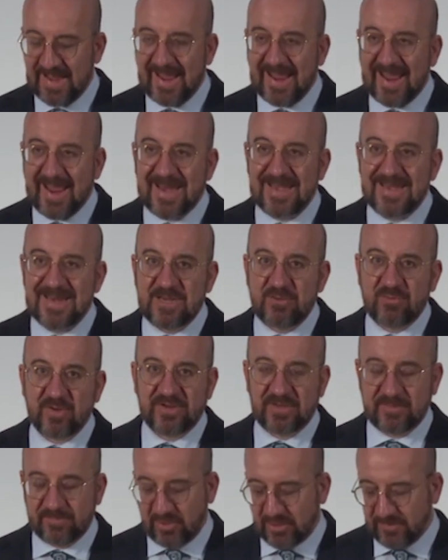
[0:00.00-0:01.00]
Any
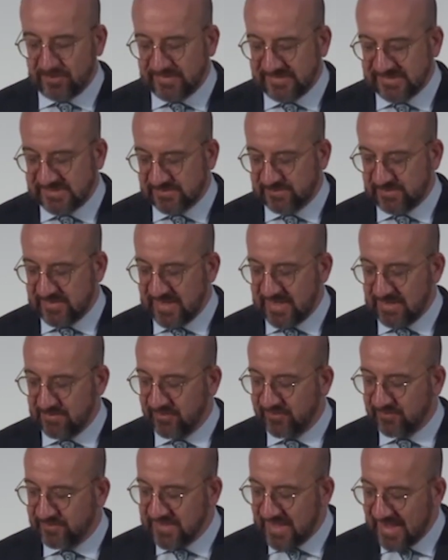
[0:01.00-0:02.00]
credible peace plan
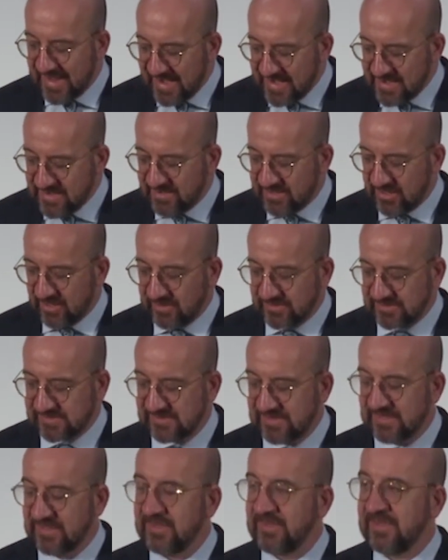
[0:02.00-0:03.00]
must be anchored
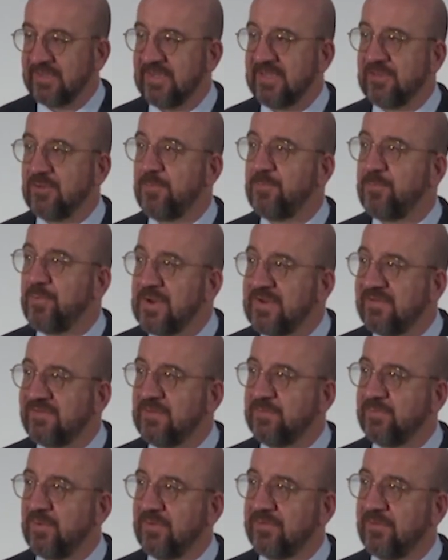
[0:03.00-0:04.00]
in the
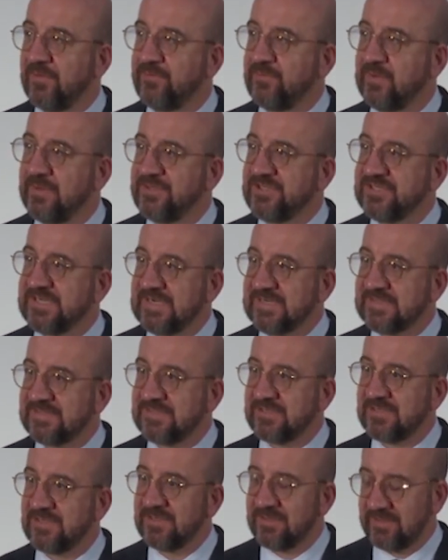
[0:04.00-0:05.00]
principles of UN
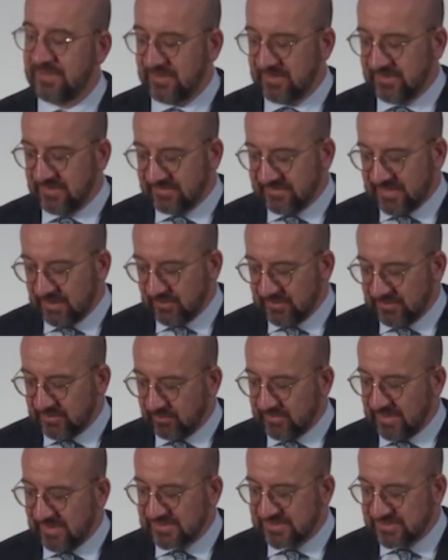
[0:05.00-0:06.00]
Charter,
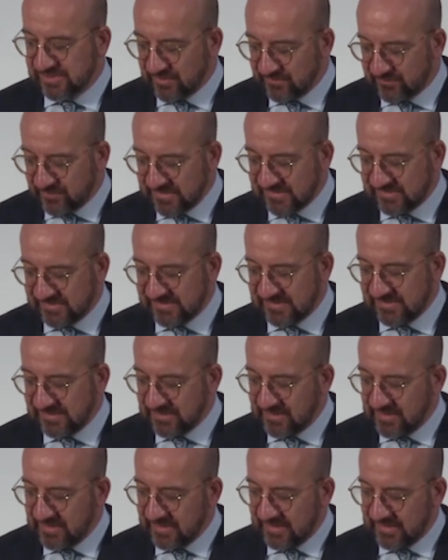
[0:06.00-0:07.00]
territorial sovereignty
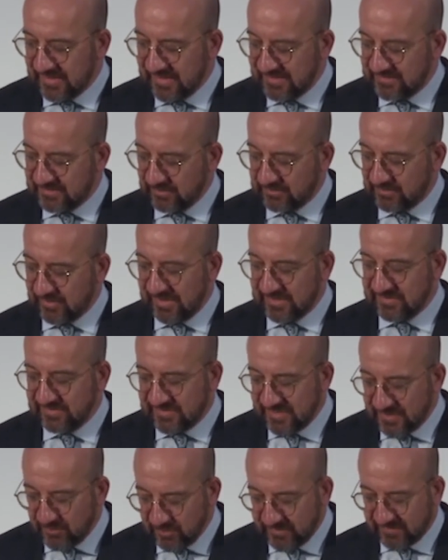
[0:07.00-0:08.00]
and territorial
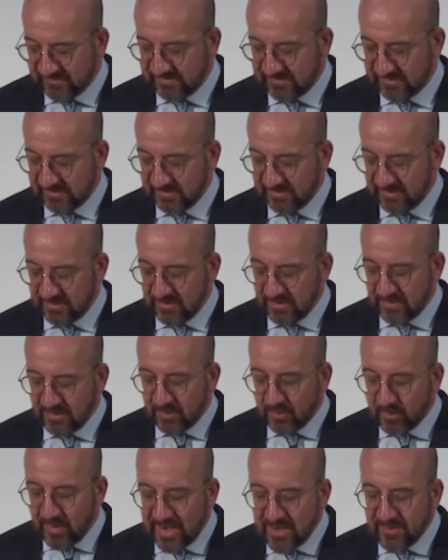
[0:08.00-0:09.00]
integrity.
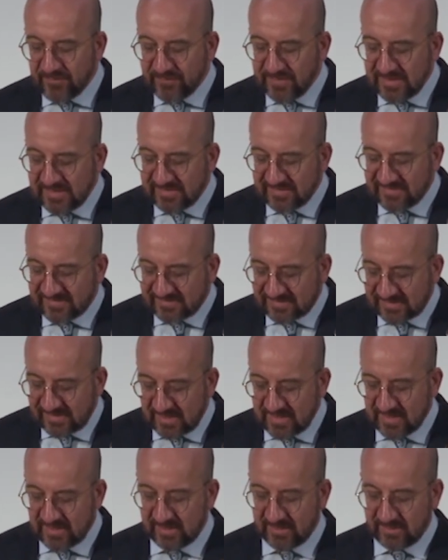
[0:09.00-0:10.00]
One thing is
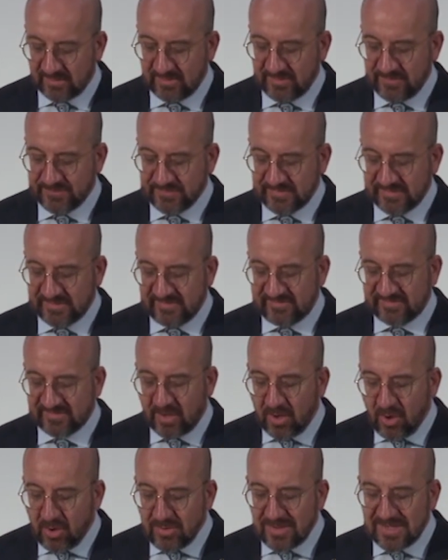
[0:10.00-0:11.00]
clear. It's
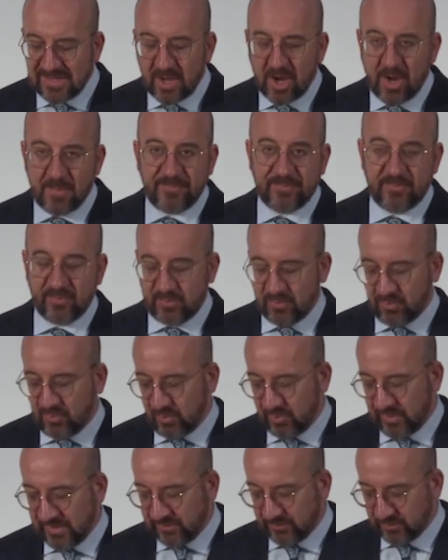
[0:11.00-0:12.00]
only up to
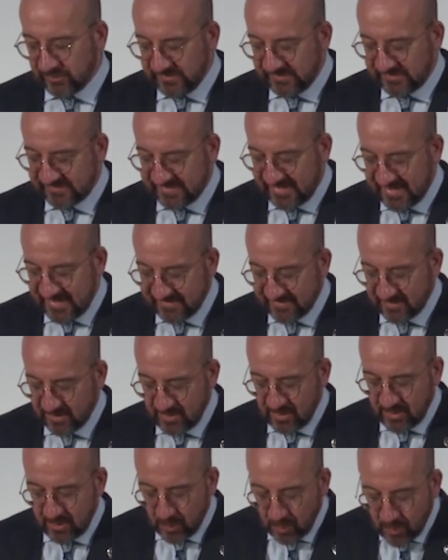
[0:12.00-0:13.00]
Ukraine to decide
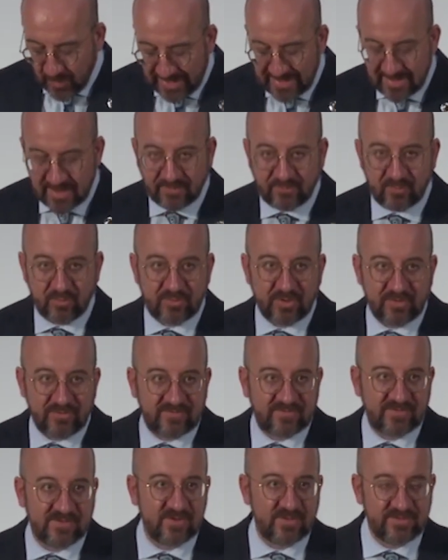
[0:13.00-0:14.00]
when to
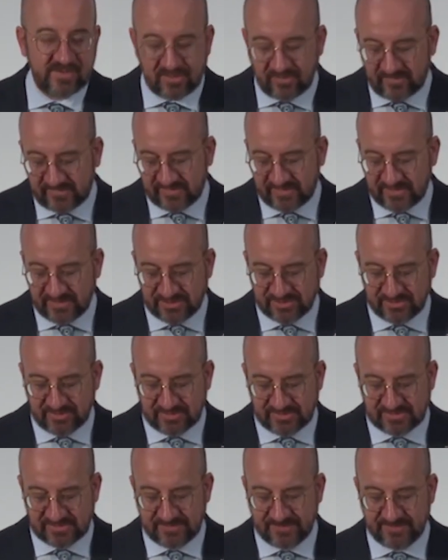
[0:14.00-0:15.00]
consider
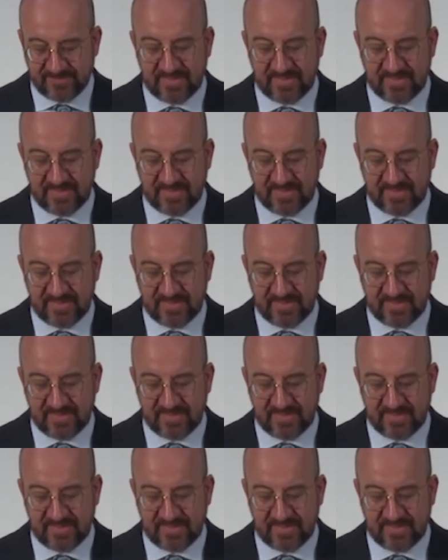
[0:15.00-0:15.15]
negotiations.